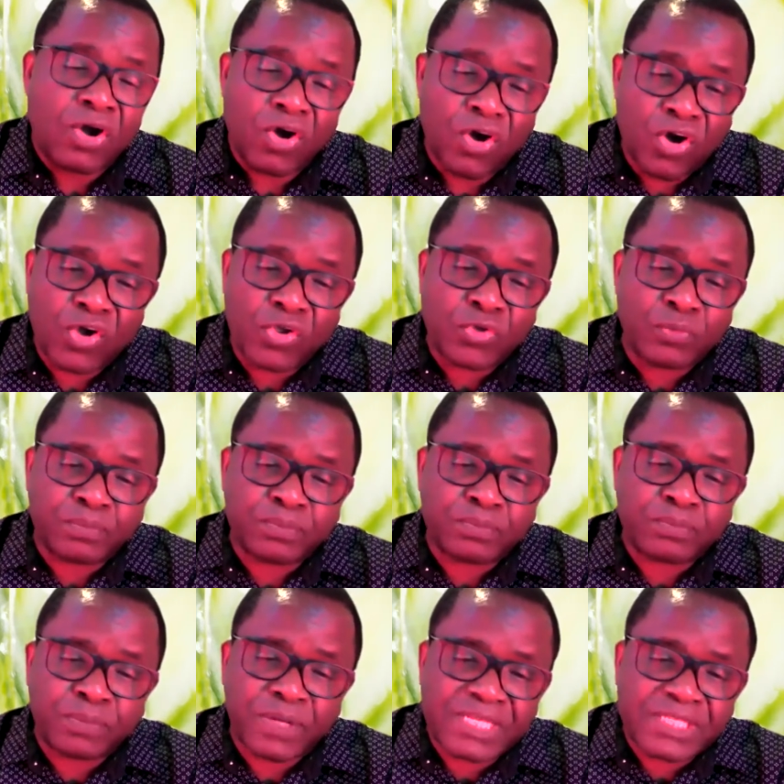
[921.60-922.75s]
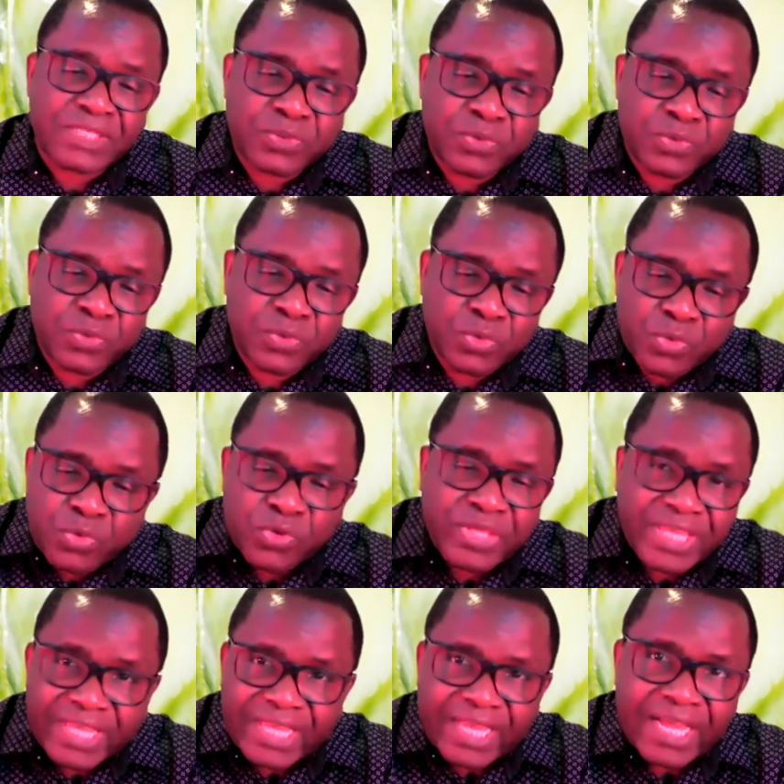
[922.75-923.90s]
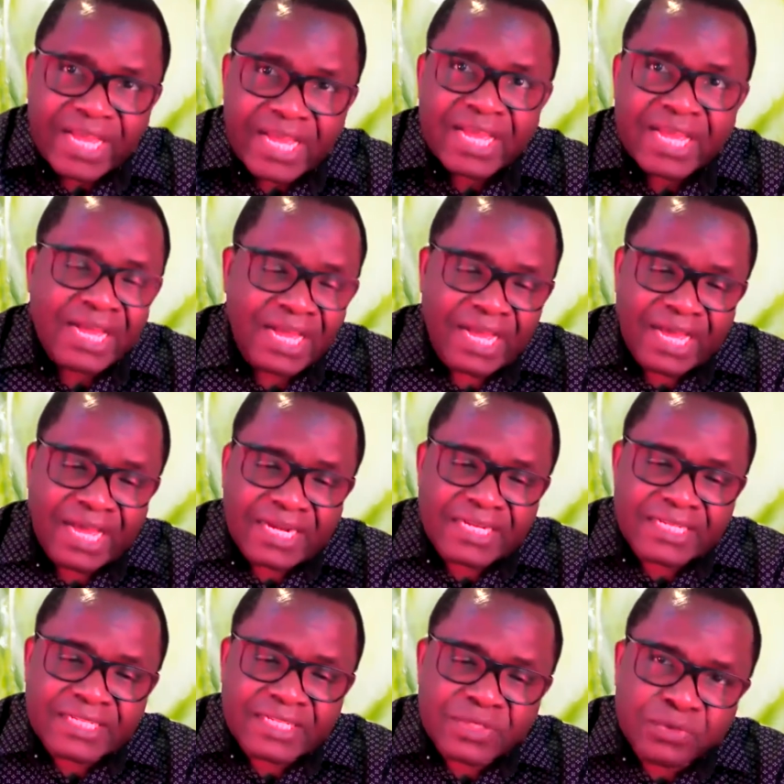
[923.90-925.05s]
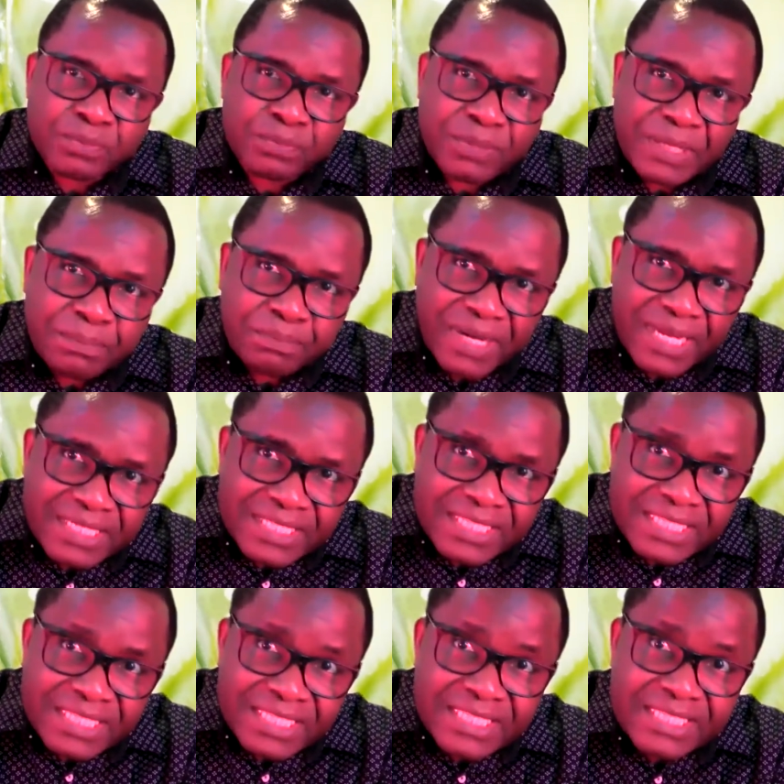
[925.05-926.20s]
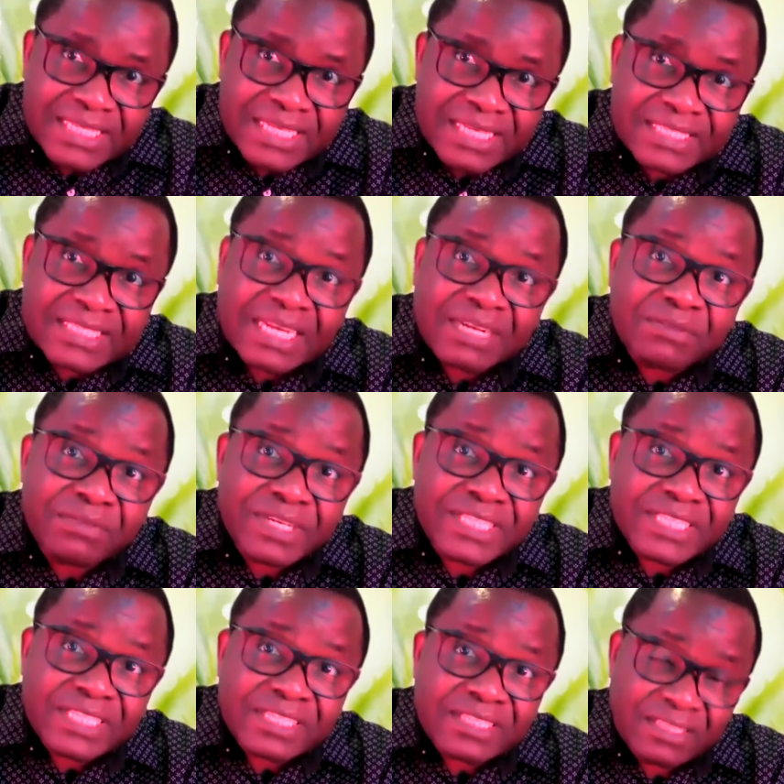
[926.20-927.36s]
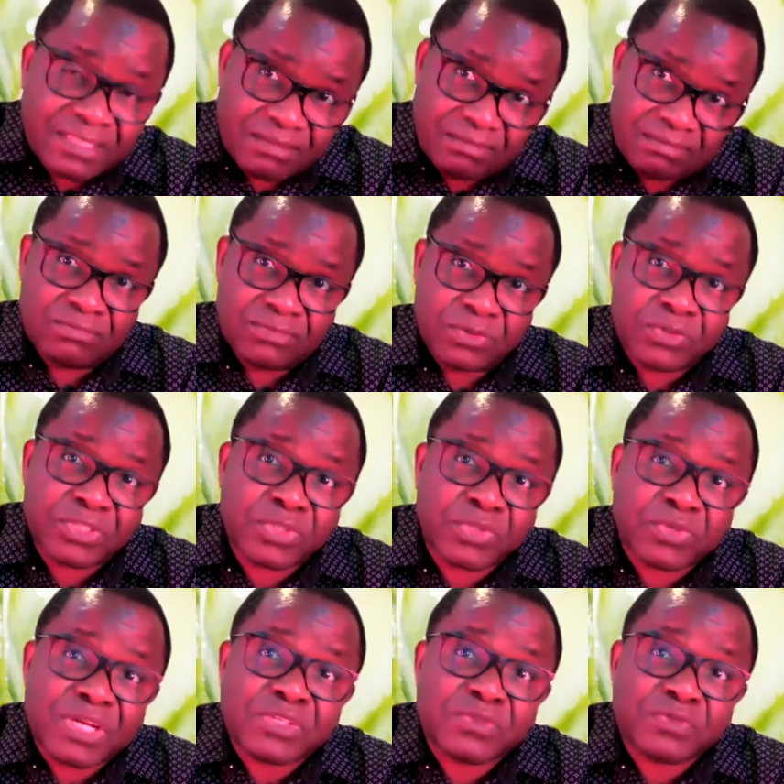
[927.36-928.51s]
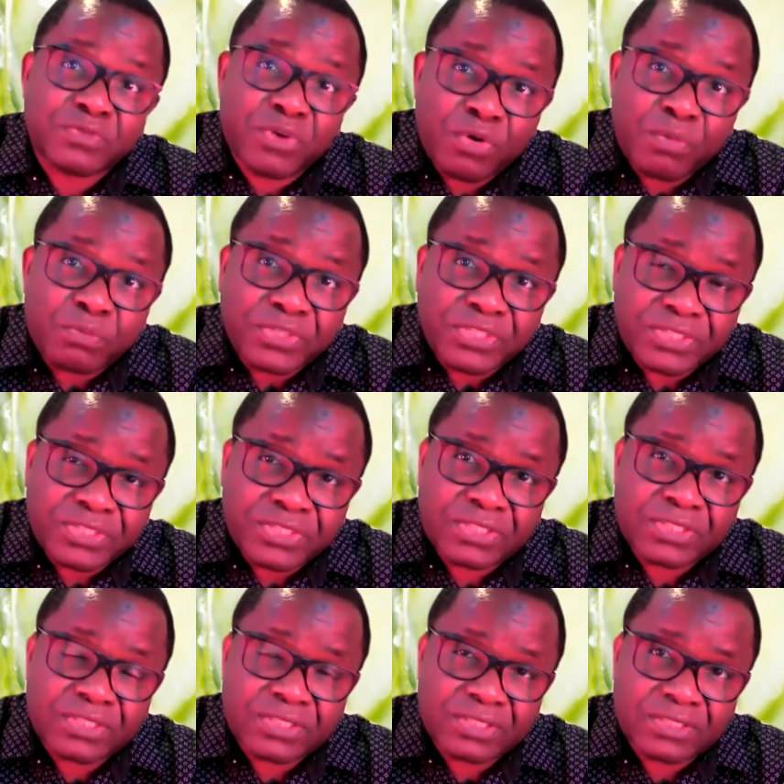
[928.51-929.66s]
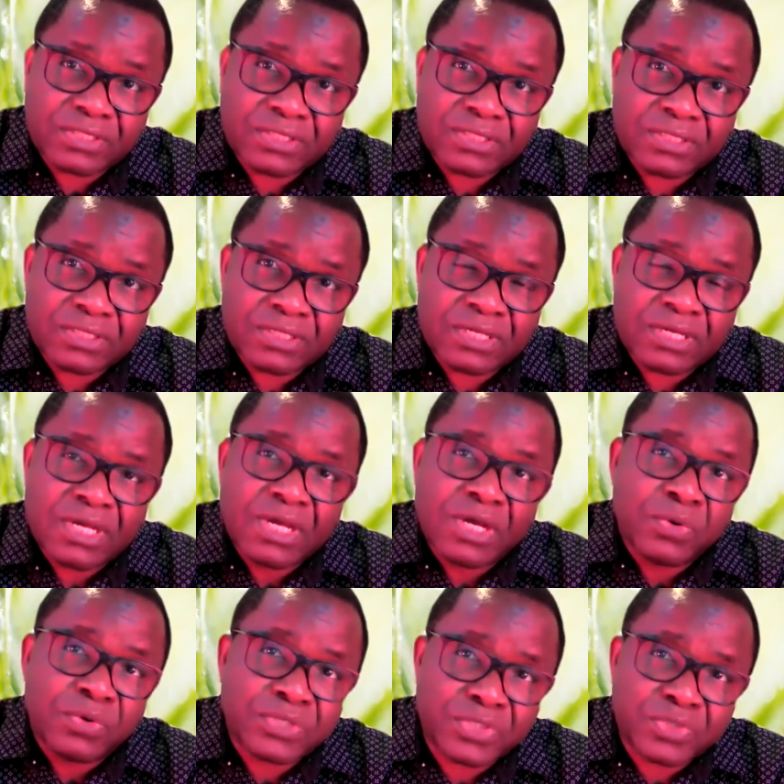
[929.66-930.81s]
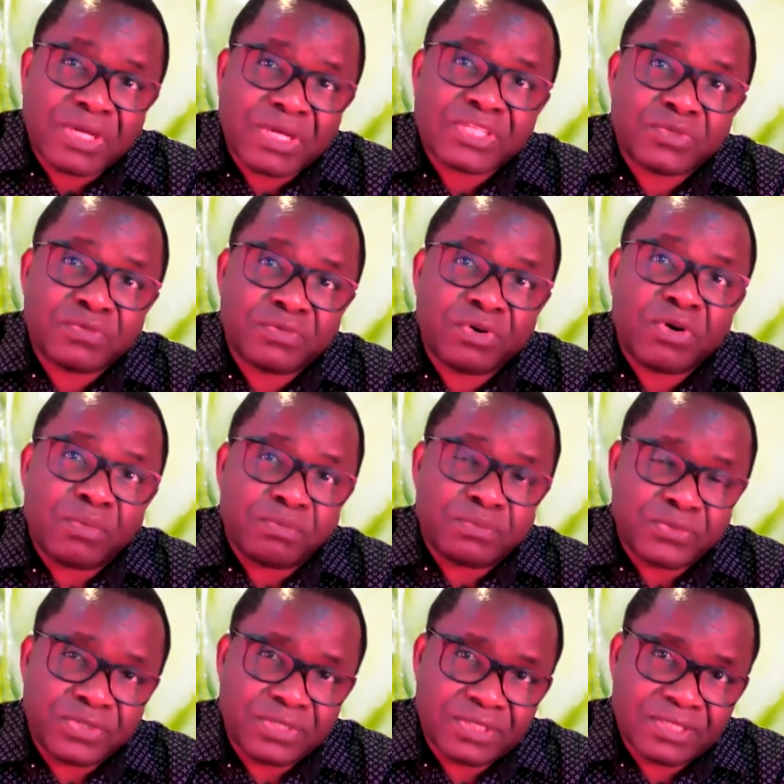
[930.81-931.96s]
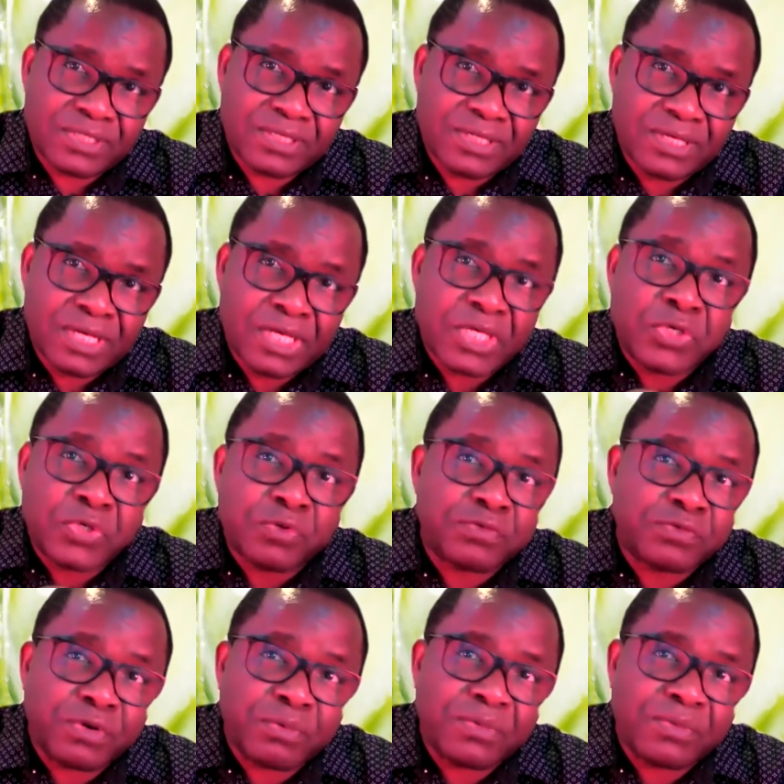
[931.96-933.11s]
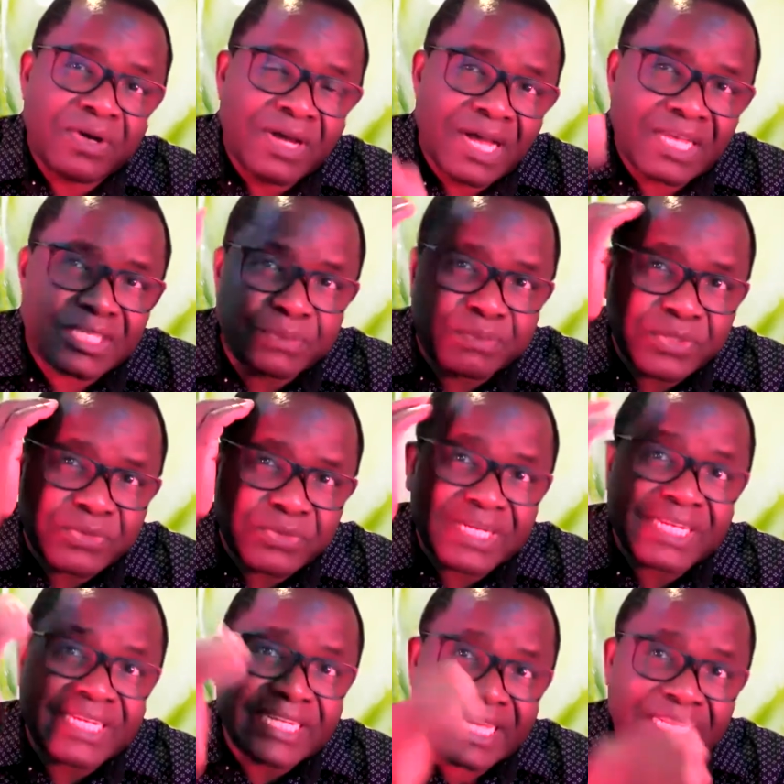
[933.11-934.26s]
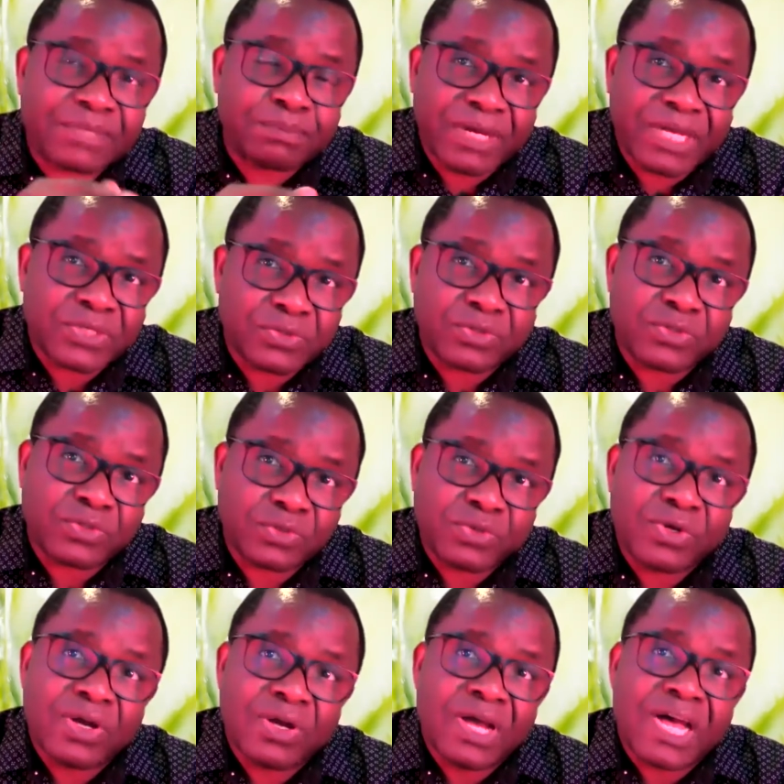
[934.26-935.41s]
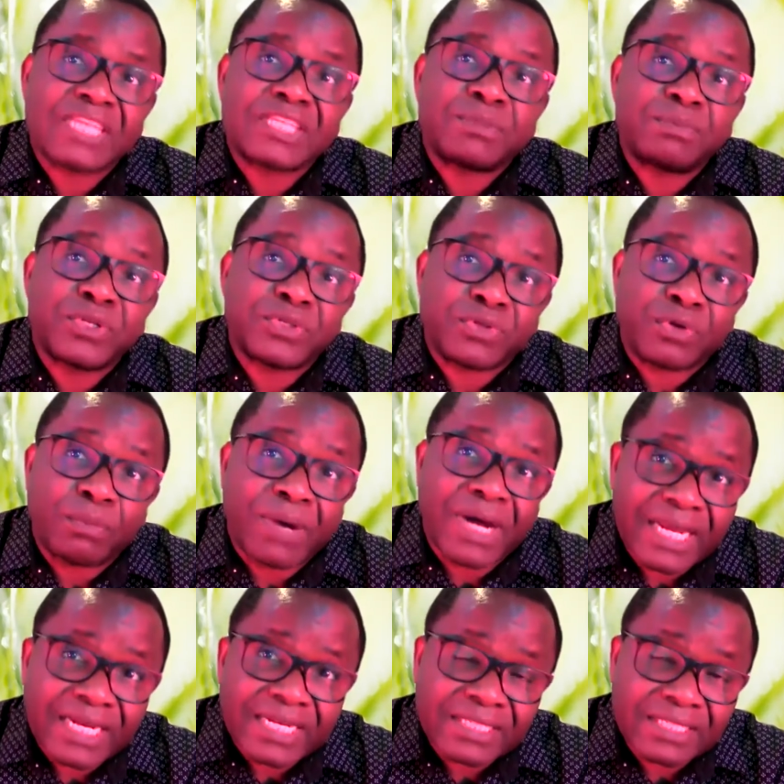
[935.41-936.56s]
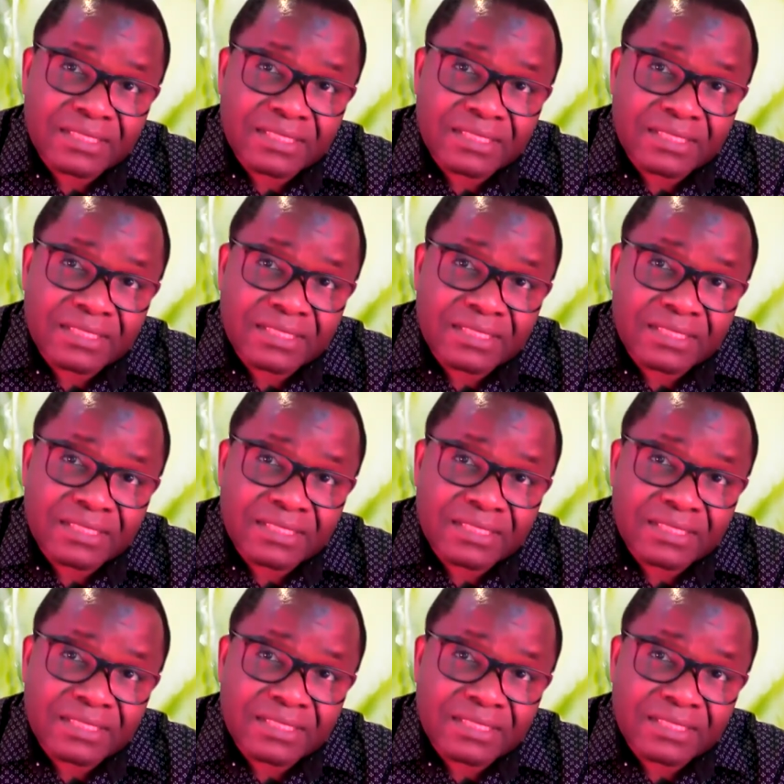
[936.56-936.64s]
Or you pass through here and you bypass this salvation, which transforms, which transforms you from a spiritually dead person to a spiritual man.